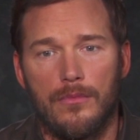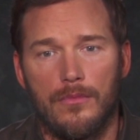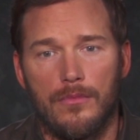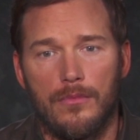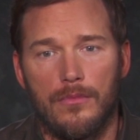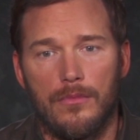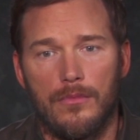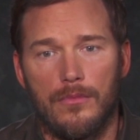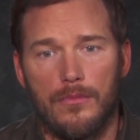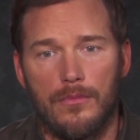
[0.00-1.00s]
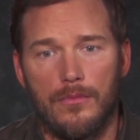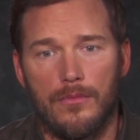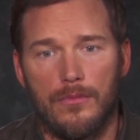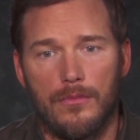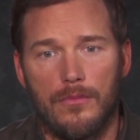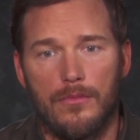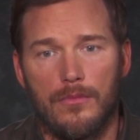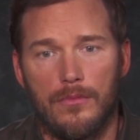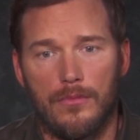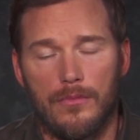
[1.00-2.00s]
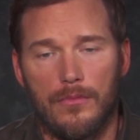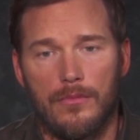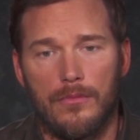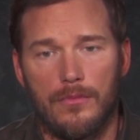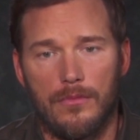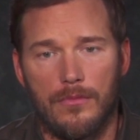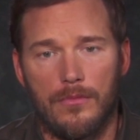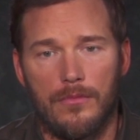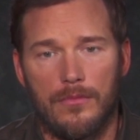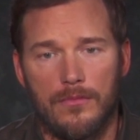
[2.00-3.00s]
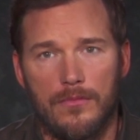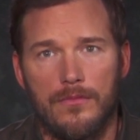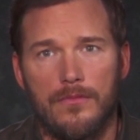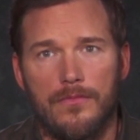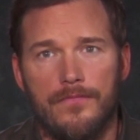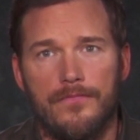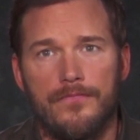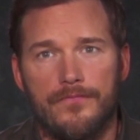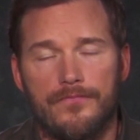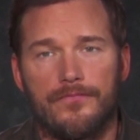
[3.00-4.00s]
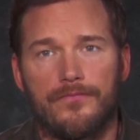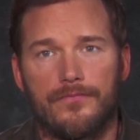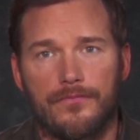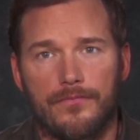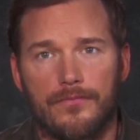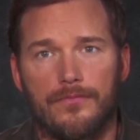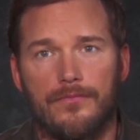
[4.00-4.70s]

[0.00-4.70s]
(not speaking)